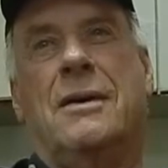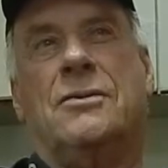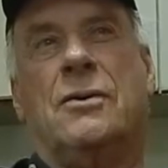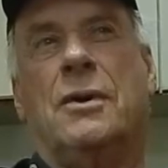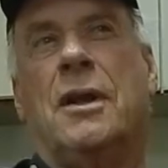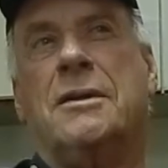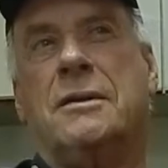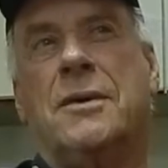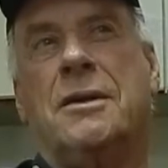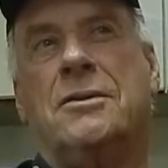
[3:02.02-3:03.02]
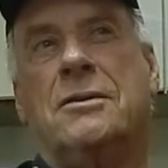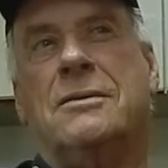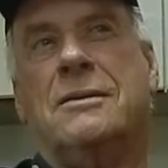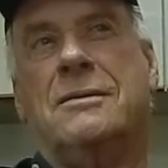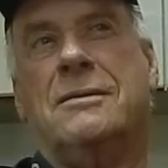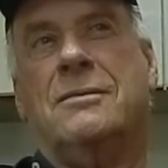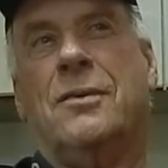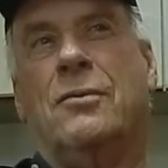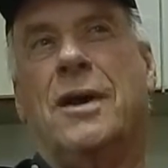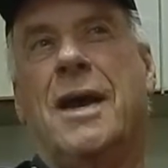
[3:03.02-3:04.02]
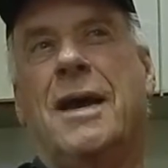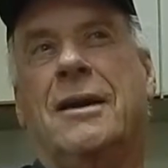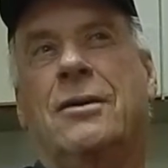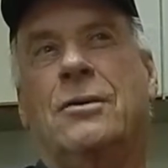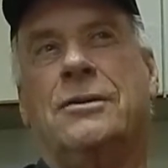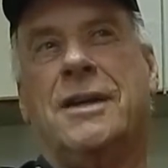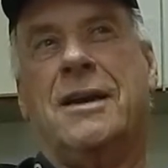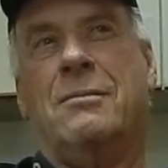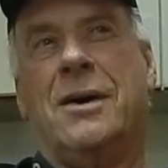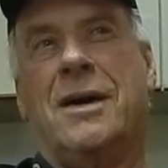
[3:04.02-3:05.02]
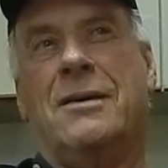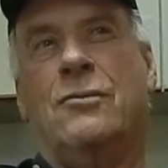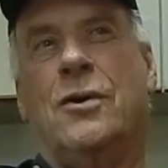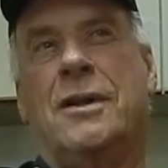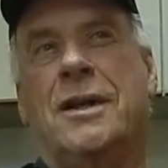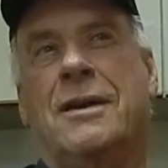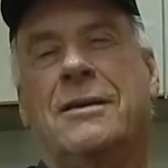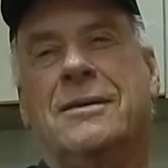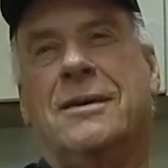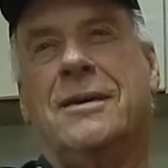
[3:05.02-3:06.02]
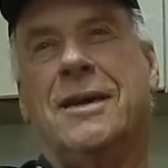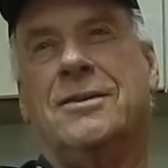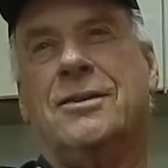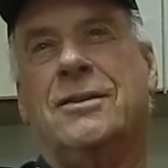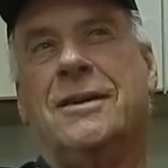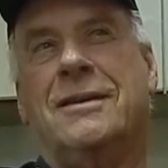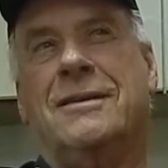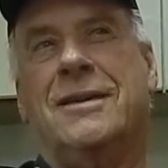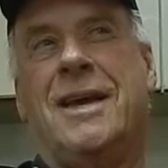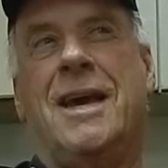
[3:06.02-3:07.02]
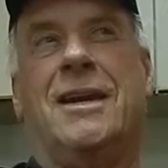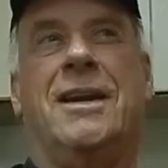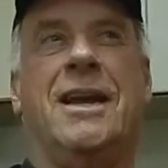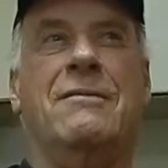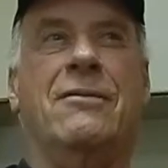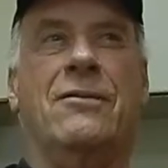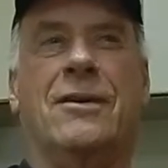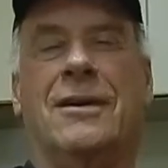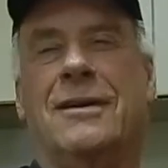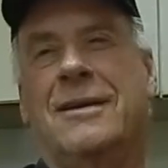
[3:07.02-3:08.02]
So we lost some engines. But we had an old standby, one that an engine that they had a name for it.